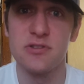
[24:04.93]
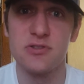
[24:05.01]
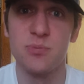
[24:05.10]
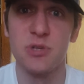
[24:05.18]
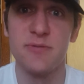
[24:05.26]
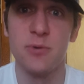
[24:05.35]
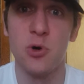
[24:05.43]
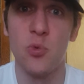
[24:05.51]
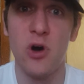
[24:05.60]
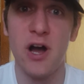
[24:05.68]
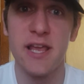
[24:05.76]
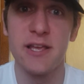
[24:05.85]
It's believable
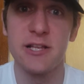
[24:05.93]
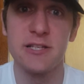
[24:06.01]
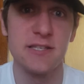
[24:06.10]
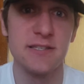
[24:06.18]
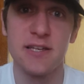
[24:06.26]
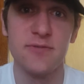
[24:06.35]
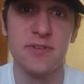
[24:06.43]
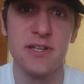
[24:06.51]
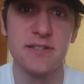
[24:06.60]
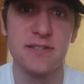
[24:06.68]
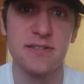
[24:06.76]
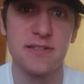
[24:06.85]
why he's
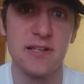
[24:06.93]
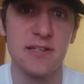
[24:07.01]
convinced,